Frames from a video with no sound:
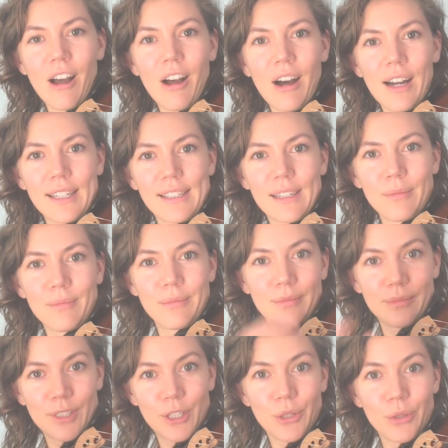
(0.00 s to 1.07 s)

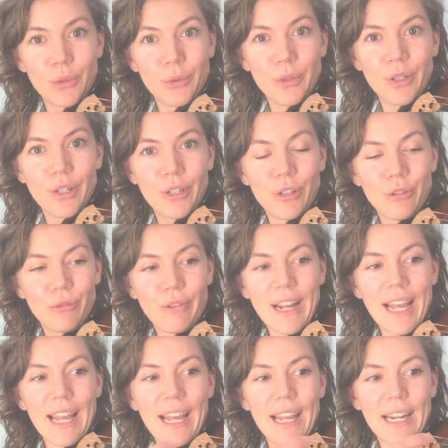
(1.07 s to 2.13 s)
Awesome. 2,
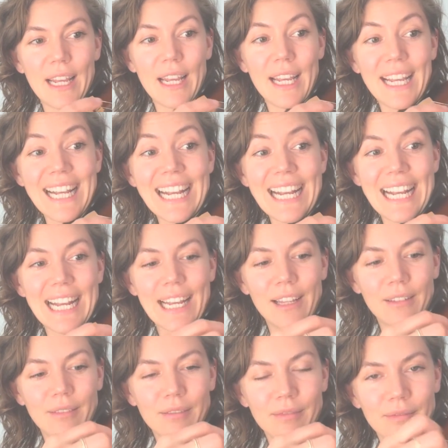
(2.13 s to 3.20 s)
ready,
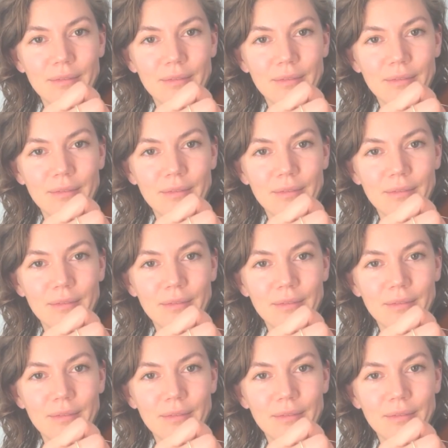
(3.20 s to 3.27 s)
E.